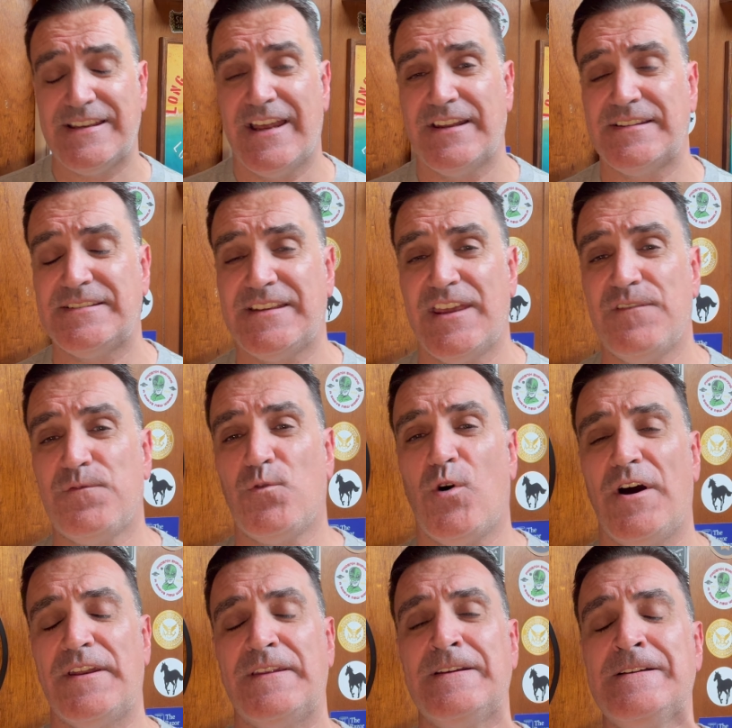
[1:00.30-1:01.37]
had a safe
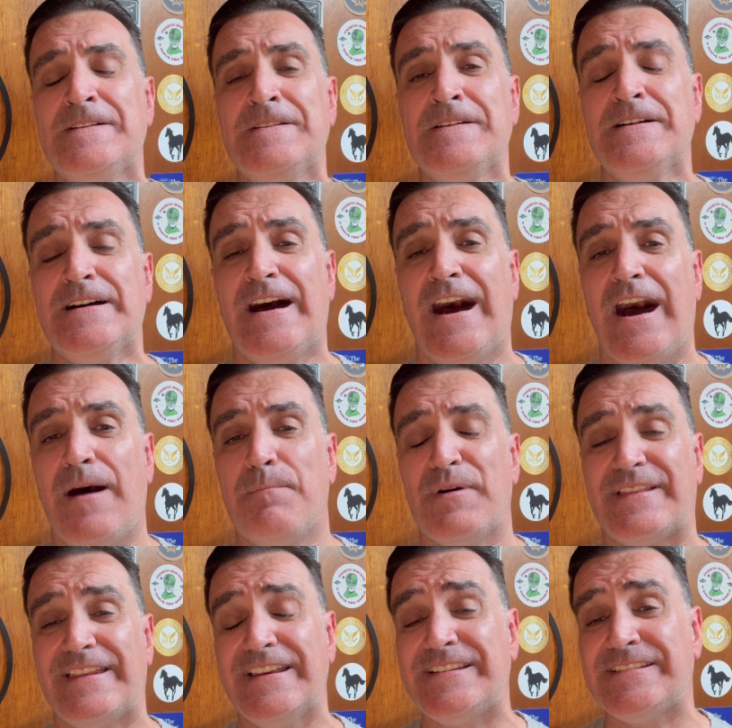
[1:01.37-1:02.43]
one. Uh,
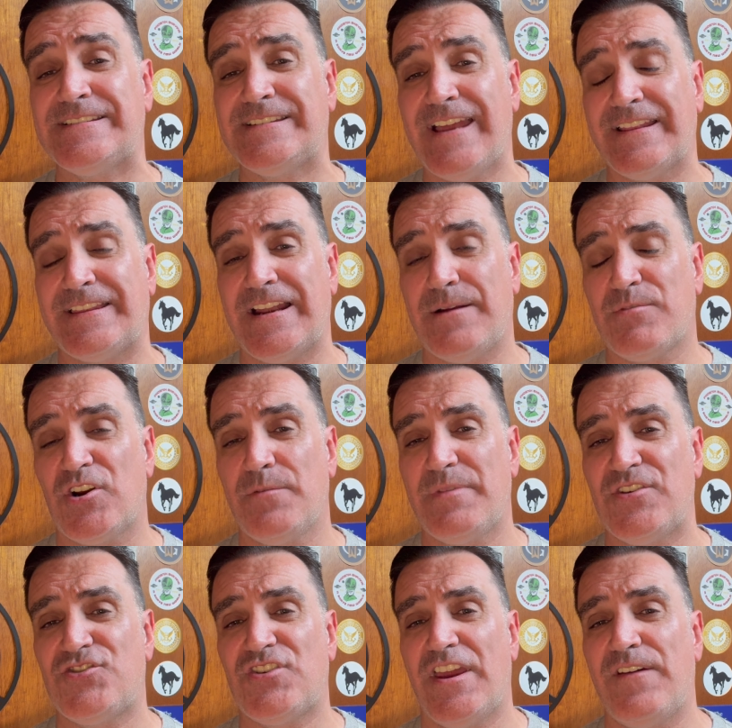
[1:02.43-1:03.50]
but this set that I'm going to be
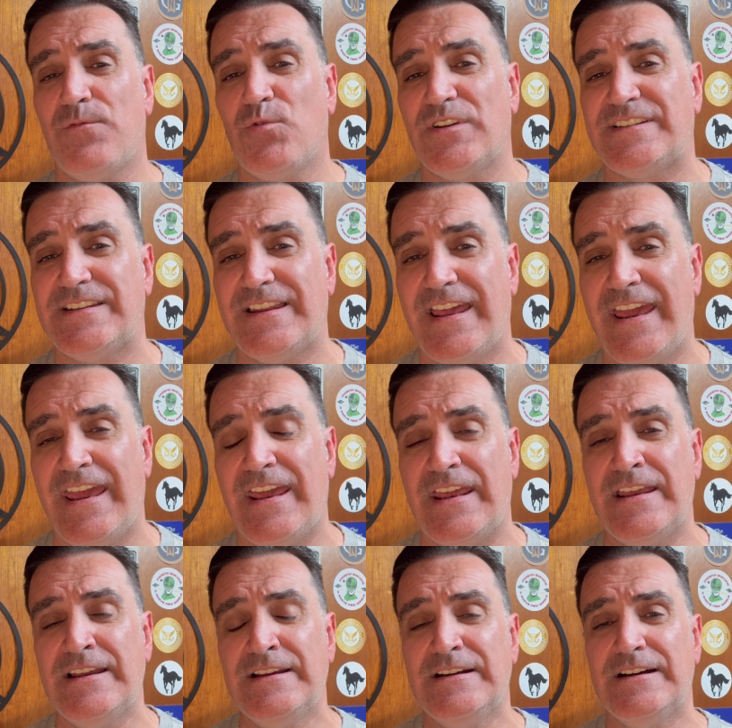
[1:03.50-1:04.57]
shaving with
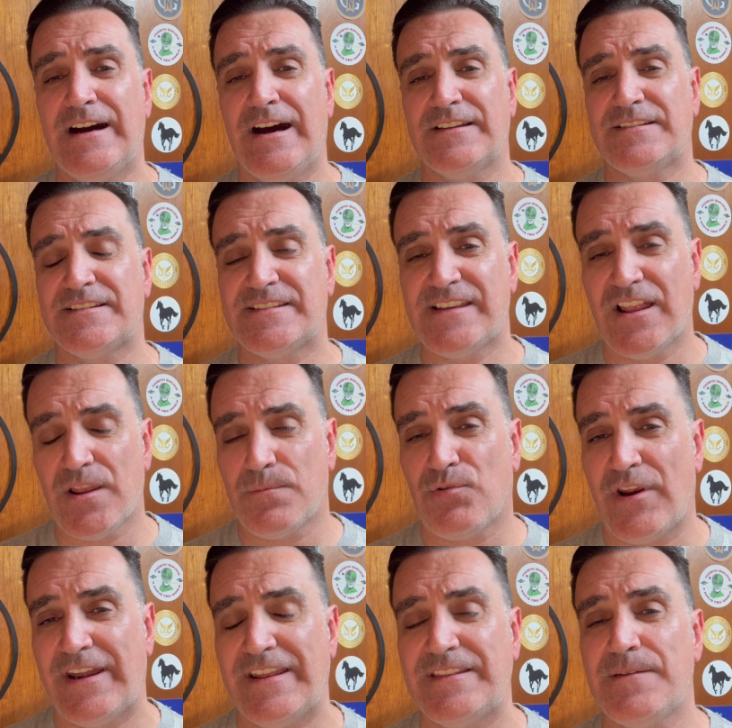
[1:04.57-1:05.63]
today uh, to
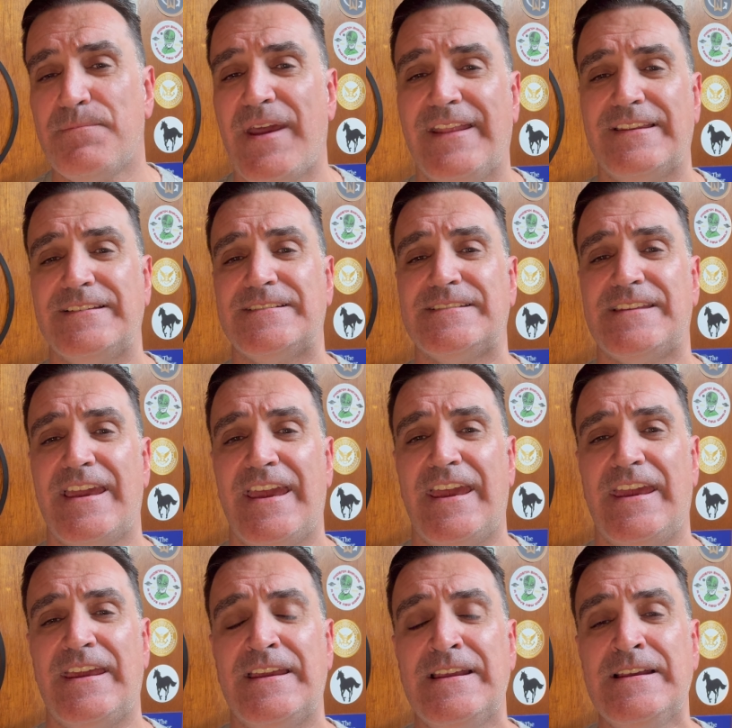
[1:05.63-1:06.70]
celebrate Independence
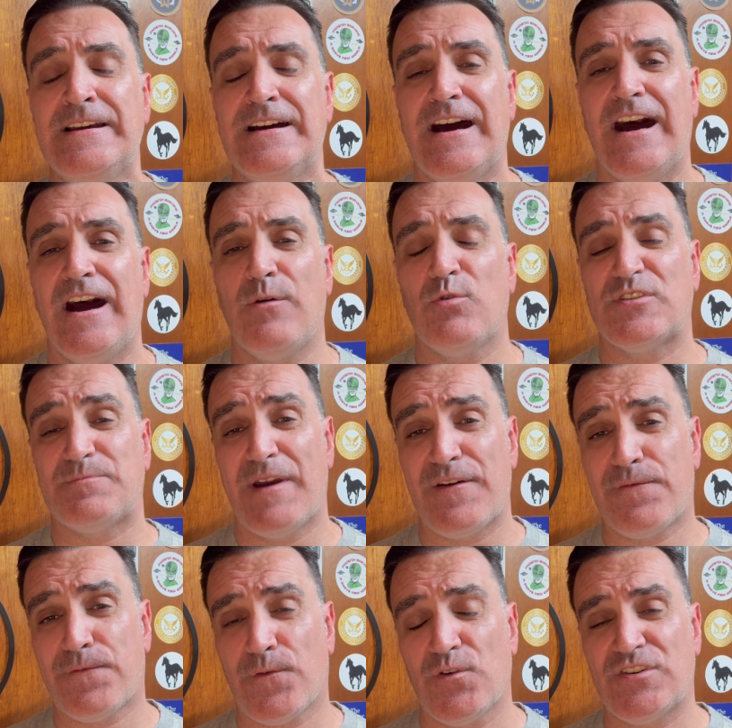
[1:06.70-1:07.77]
Day uh, was my
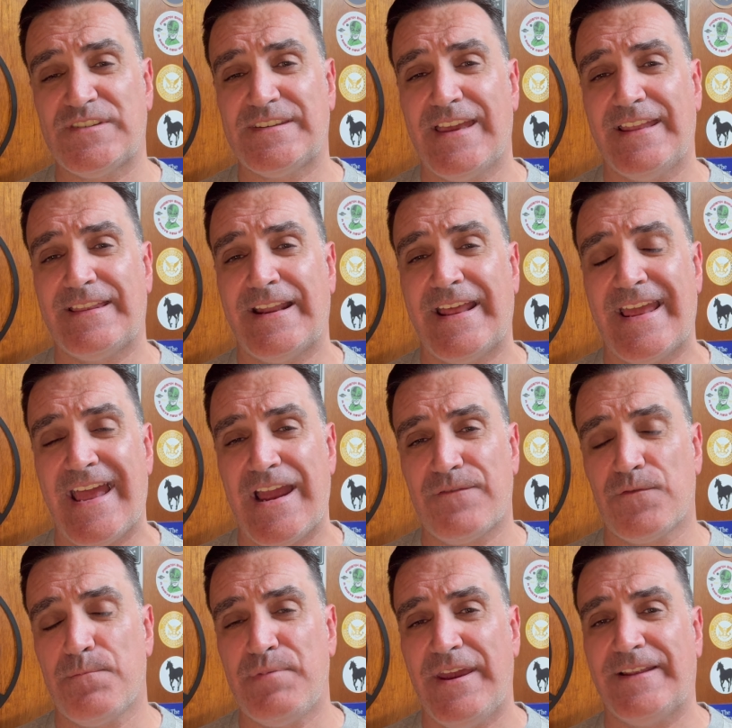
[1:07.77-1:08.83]
first set that I
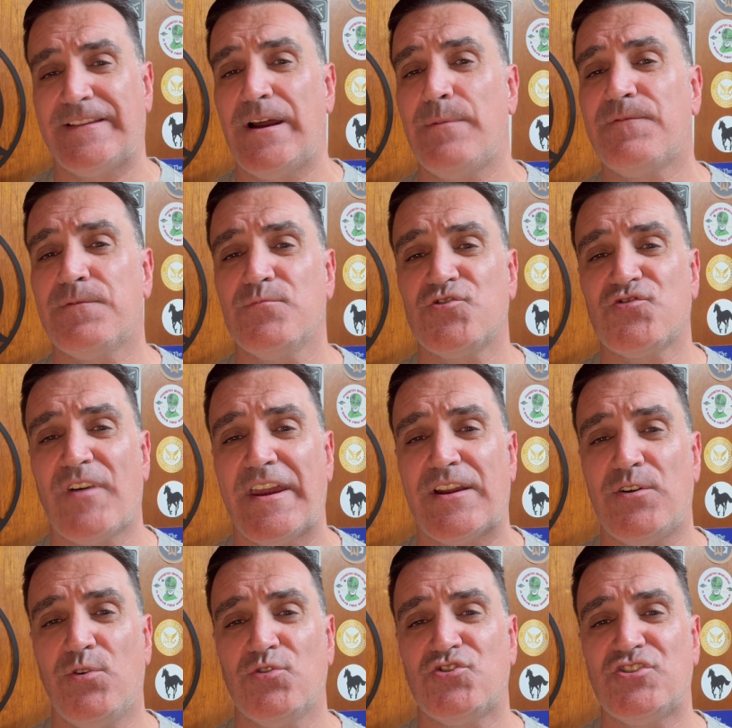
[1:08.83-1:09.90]
ever picked up from Strike
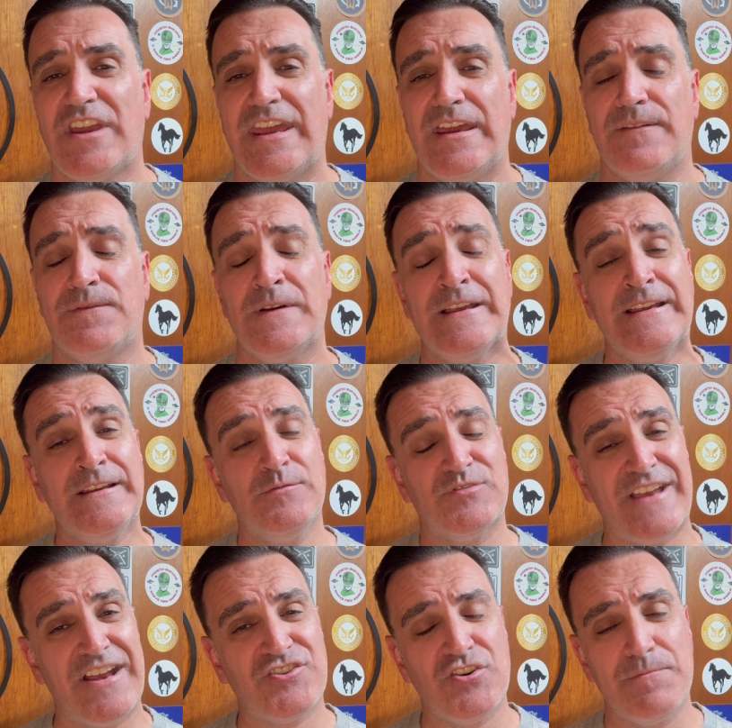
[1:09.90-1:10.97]
Gold Shave. It was
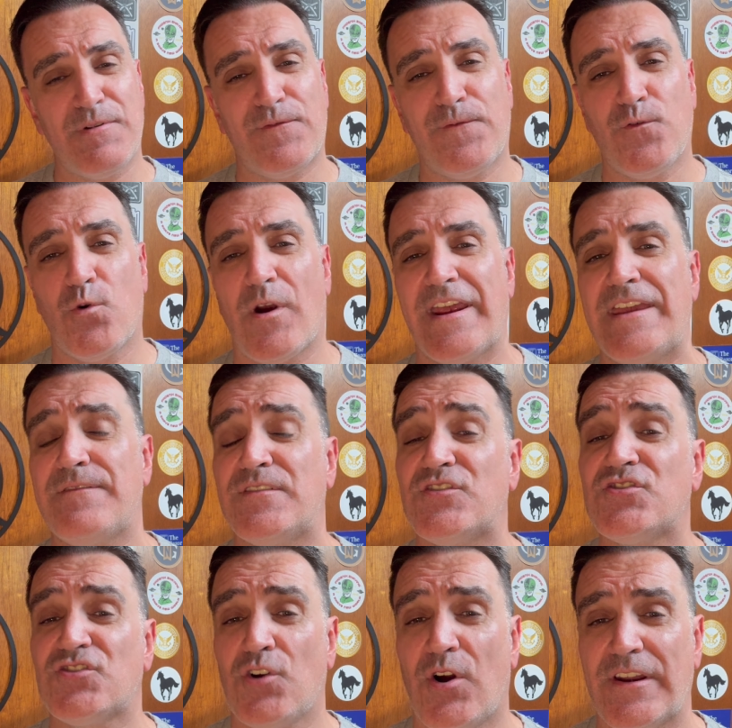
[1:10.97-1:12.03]
actually before I even
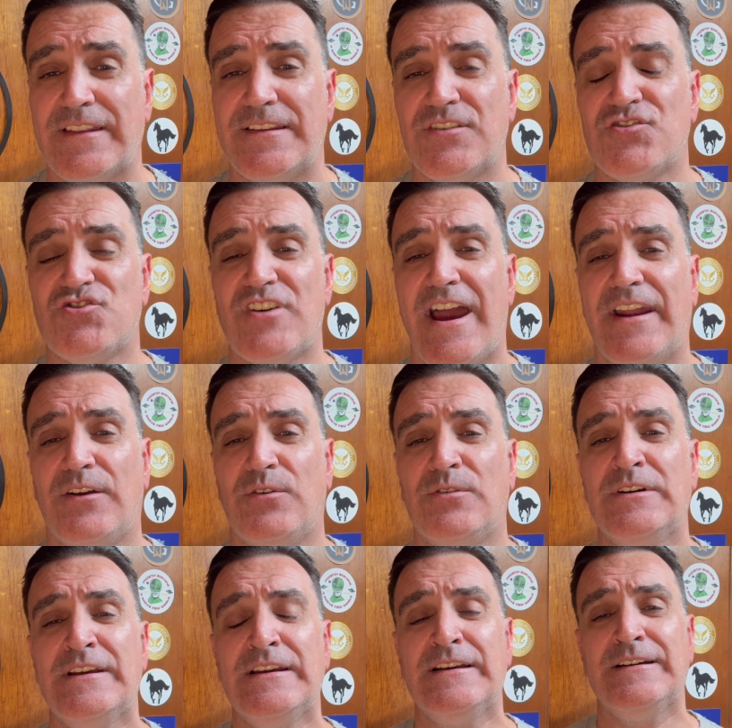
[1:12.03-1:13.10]
started this
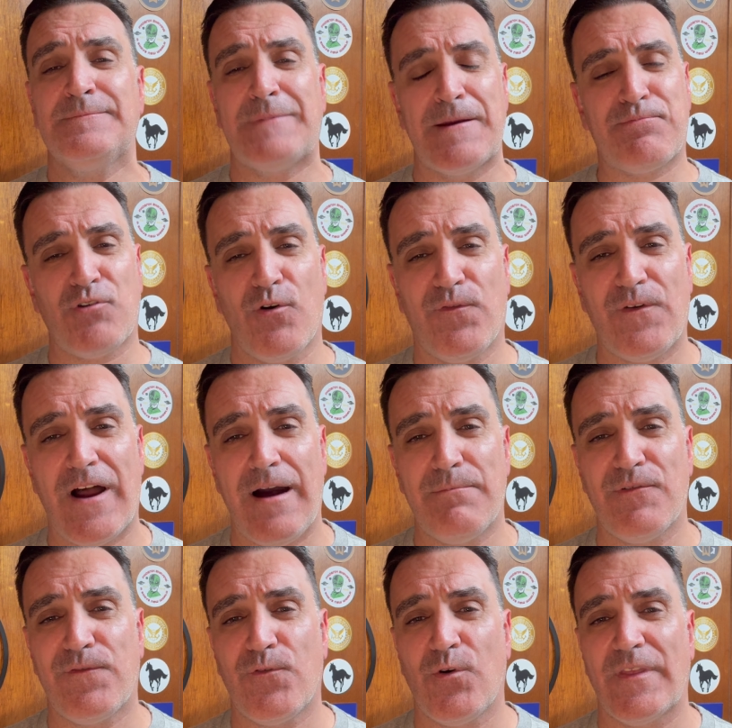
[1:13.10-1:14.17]
channel. My profile
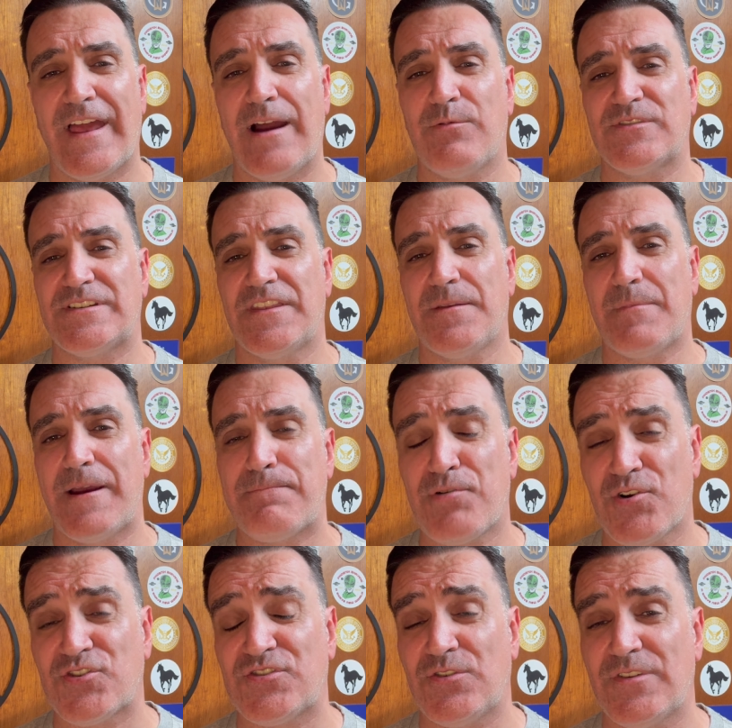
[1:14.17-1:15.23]
before that was under my
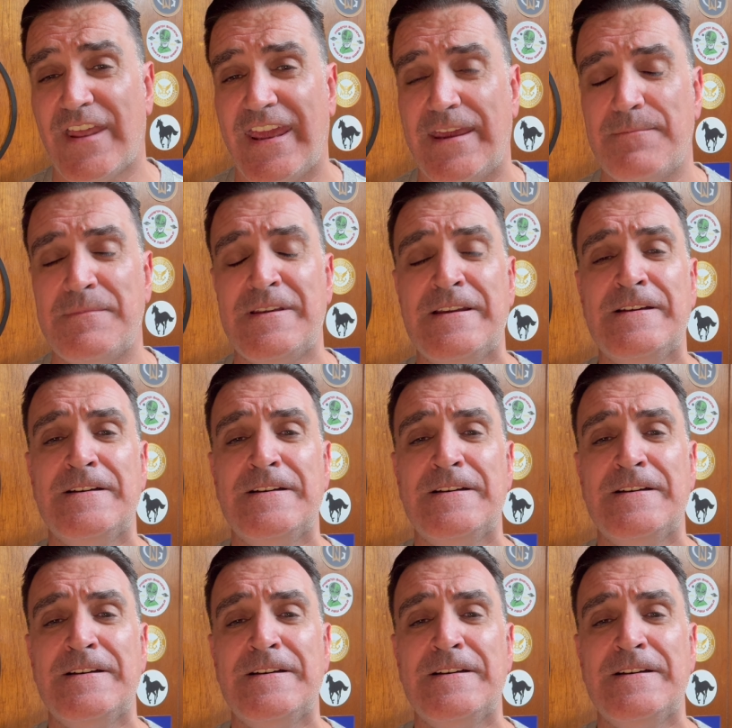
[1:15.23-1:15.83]
personal name.